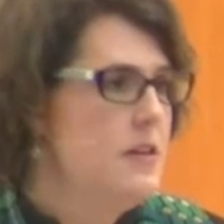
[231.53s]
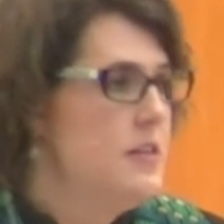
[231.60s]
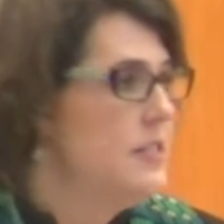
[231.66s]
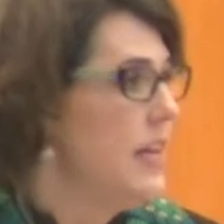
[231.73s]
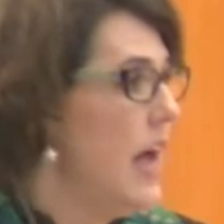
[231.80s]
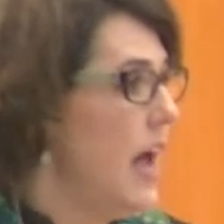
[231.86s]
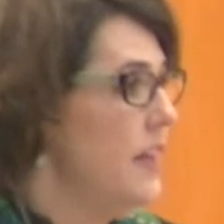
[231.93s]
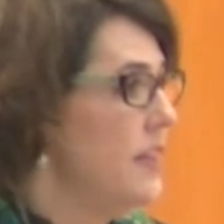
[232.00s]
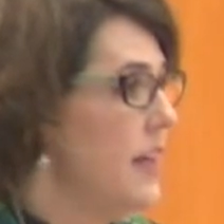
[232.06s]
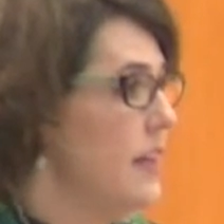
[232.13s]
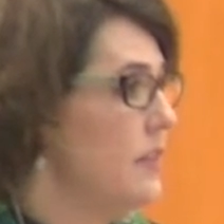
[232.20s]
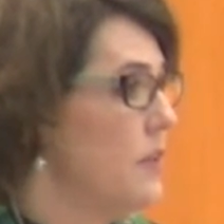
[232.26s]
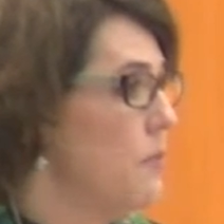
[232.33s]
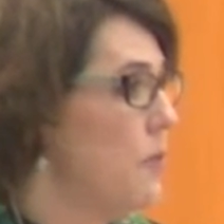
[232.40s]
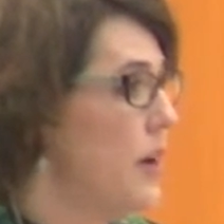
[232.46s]
See, I
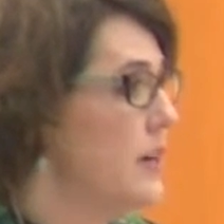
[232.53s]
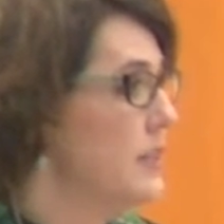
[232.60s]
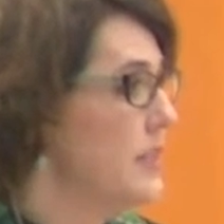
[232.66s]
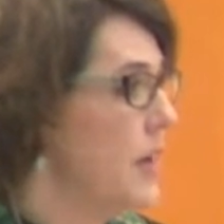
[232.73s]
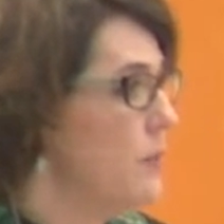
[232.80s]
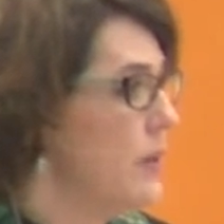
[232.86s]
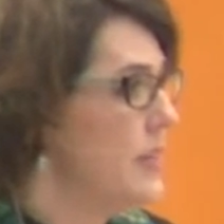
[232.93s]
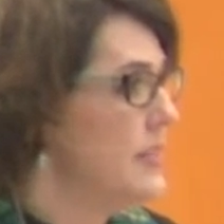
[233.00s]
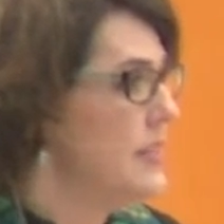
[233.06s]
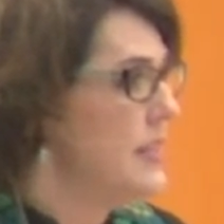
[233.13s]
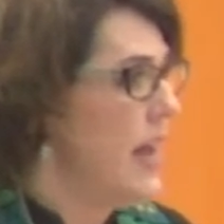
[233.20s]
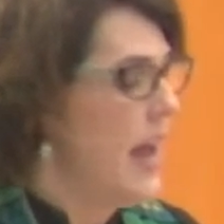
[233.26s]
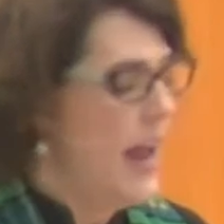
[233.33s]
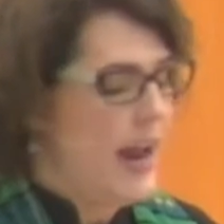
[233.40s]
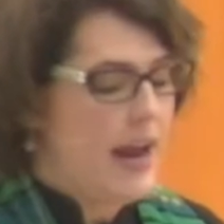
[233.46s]
think the prayers that we
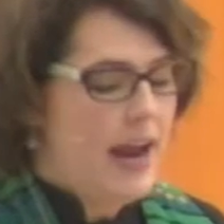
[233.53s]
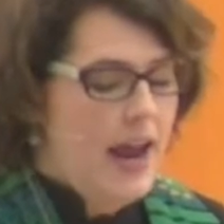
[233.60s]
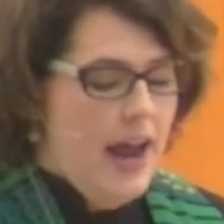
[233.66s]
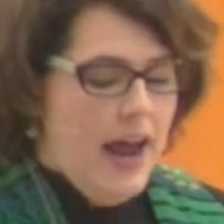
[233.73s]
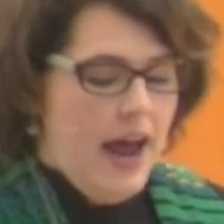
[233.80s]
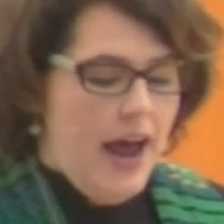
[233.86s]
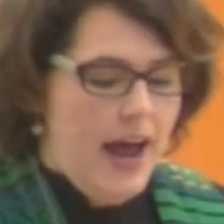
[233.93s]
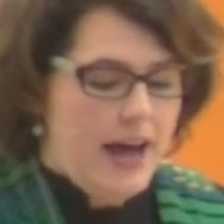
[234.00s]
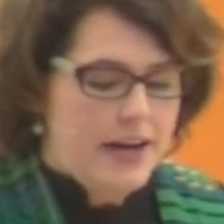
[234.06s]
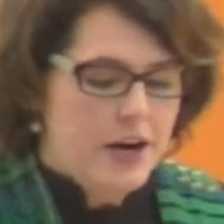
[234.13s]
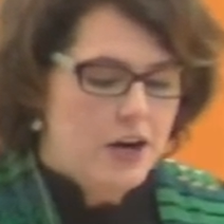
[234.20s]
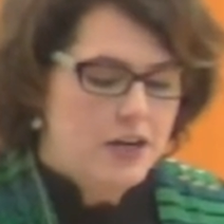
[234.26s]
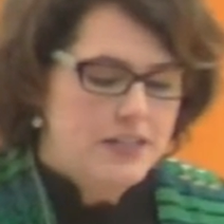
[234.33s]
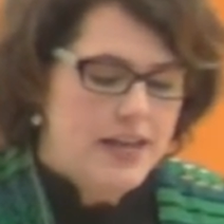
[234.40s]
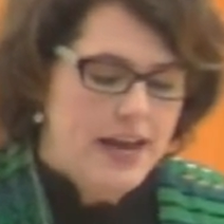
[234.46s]
say at
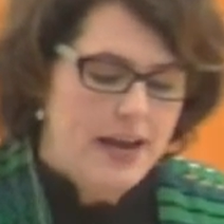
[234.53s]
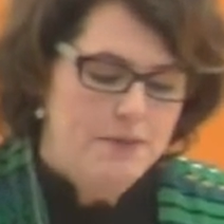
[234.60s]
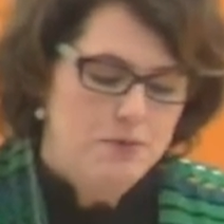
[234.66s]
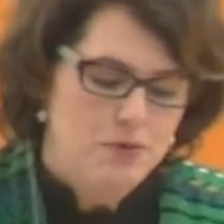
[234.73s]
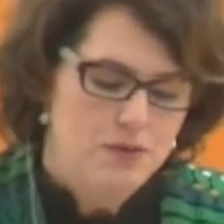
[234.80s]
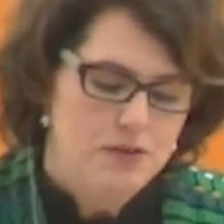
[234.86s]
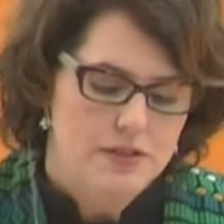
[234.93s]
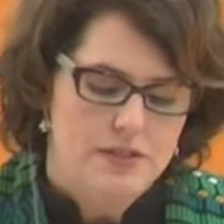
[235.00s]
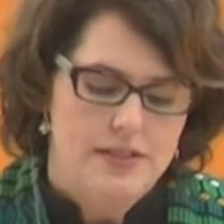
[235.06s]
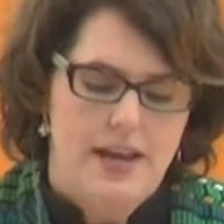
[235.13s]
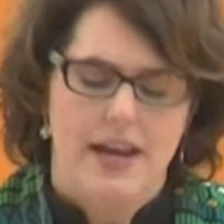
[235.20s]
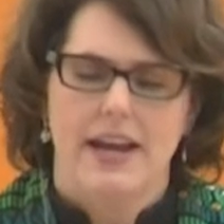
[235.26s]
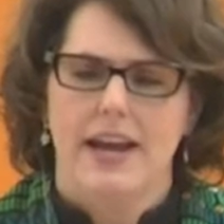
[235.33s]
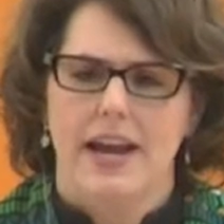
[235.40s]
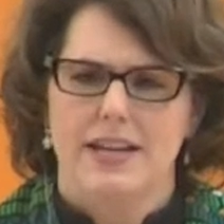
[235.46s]
our tables
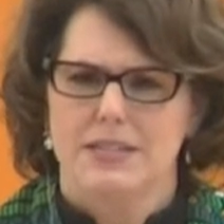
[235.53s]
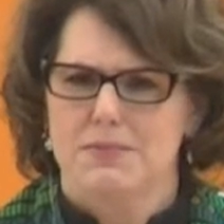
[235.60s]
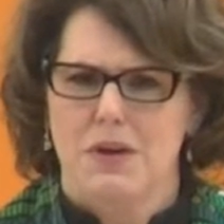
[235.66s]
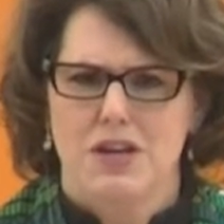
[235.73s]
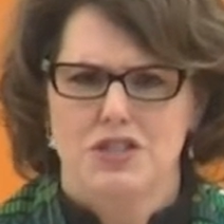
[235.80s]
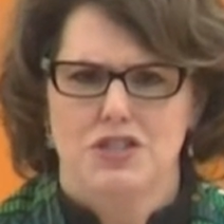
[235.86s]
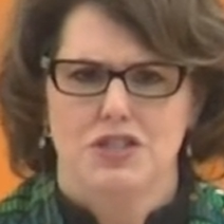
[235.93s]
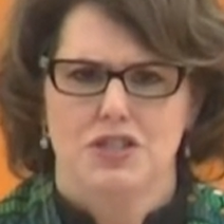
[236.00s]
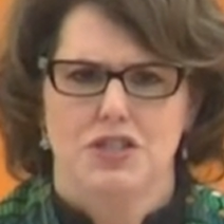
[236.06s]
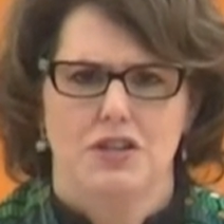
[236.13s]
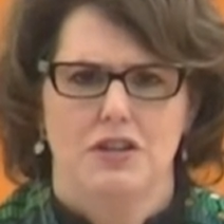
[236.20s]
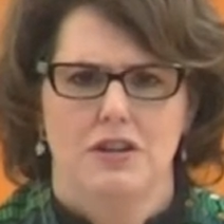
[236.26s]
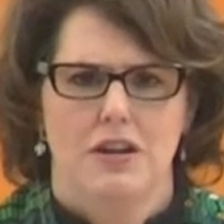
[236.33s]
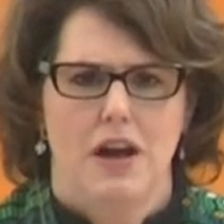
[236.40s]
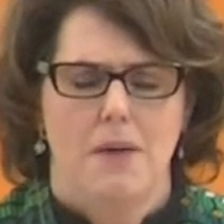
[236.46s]
say as much
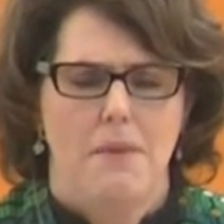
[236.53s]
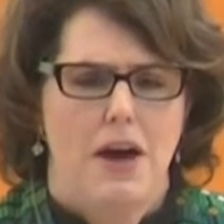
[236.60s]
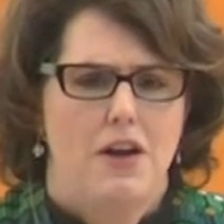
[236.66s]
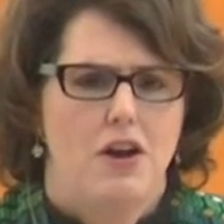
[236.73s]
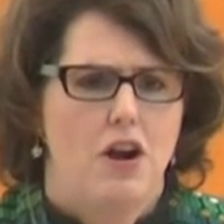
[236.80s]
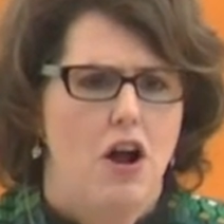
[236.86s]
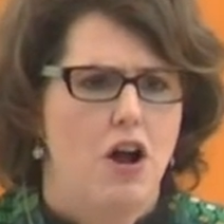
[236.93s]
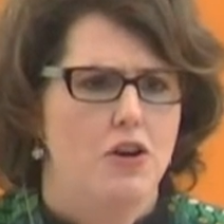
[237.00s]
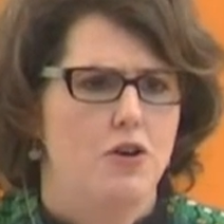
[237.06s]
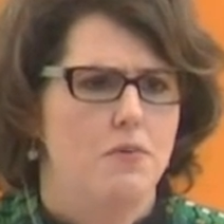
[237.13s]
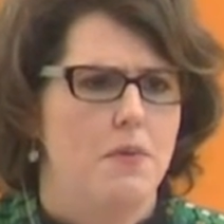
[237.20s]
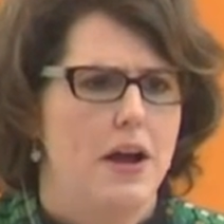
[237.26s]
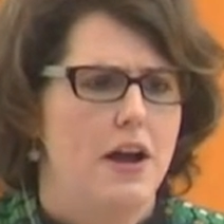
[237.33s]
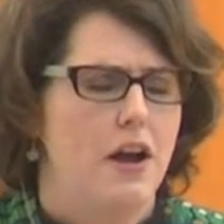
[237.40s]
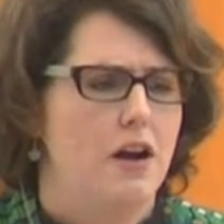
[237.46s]
about our
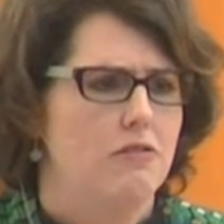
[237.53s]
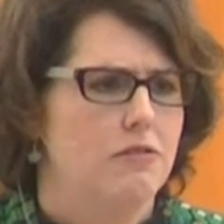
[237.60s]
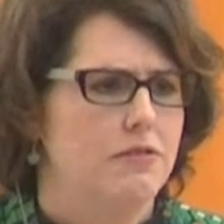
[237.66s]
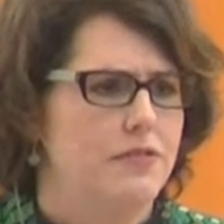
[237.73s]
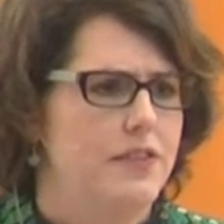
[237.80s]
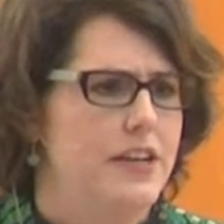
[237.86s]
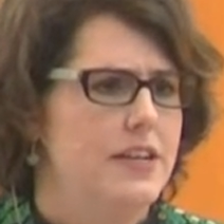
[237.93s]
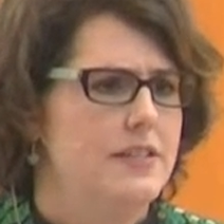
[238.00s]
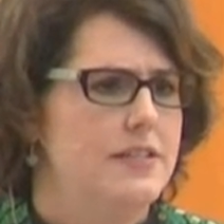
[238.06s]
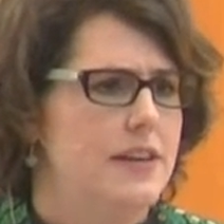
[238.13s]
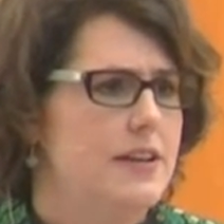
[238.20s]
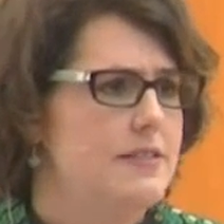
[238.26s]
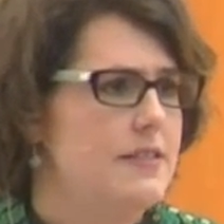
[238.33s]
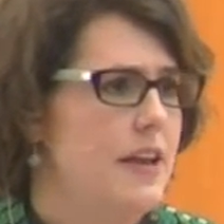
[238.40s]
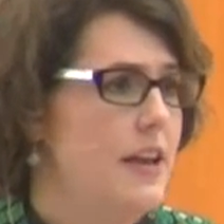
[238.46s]
autobiographies
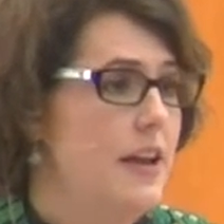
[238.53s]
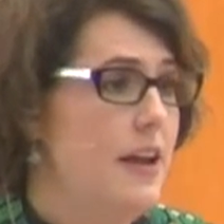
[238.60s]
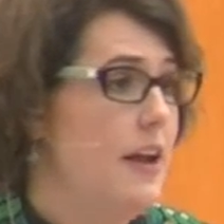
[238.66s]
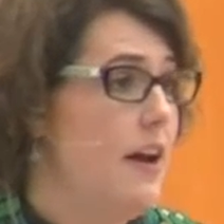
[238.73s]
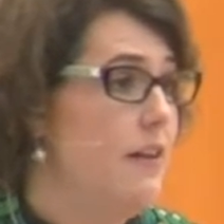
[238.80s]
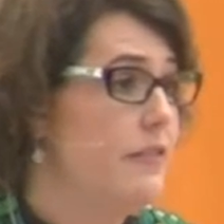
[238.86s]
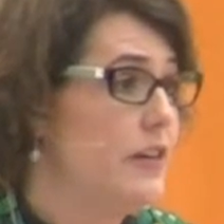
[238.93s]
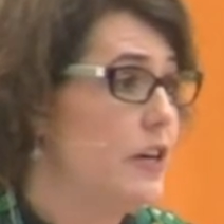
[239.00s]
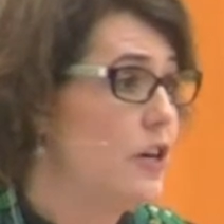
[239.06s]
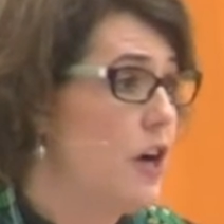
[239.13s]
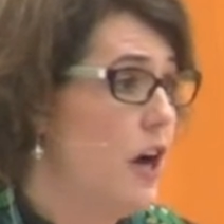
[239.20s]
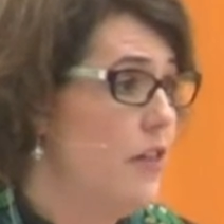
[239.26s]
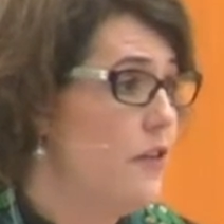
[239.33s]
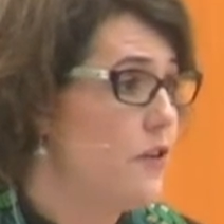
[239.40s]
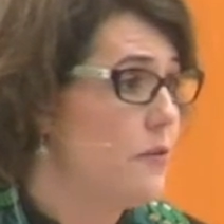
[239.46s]
as any of our
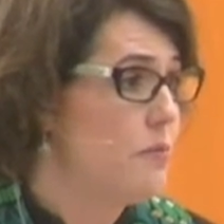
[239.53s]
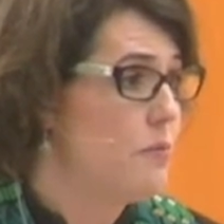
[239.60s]
other